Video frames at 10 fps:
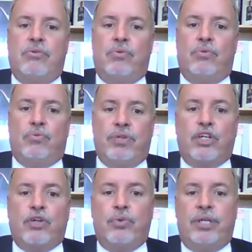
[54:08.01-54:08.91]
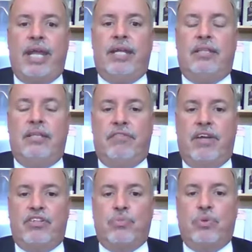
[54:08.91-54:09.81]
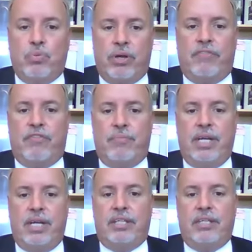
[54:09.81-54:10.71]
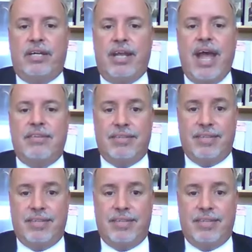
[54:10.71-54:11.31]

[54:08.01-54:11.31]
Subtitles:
to recreate the events with what information that it has.